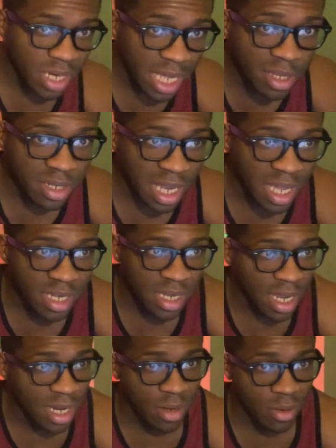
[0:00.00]
They they
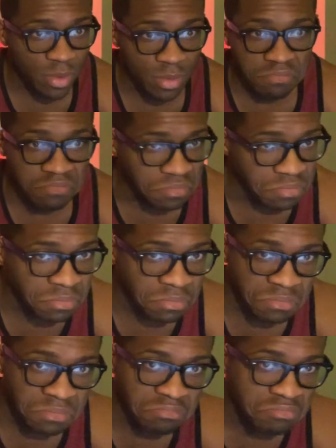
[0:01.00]
they don't.
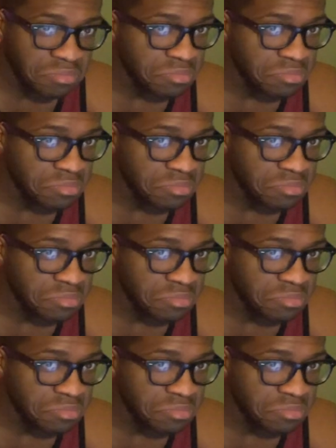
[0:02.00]
Mm-mm.